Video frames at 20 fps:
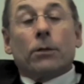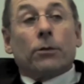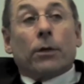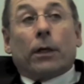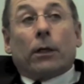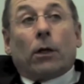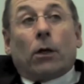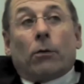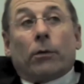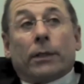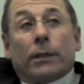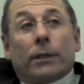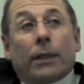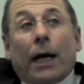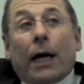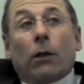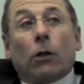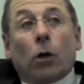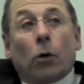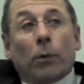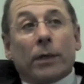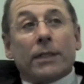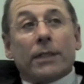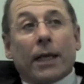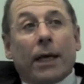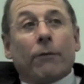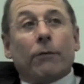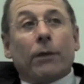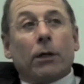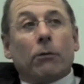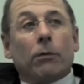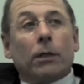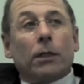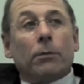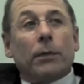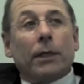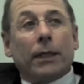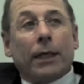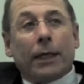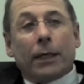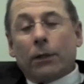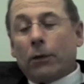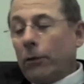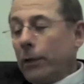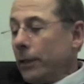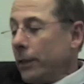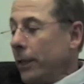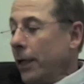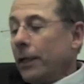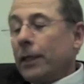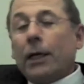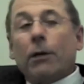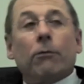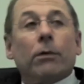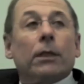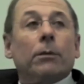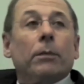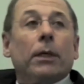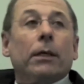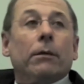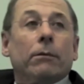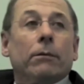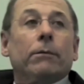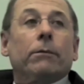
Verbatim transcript: So I'll always, I'll always have that with me, and I can always take that with me.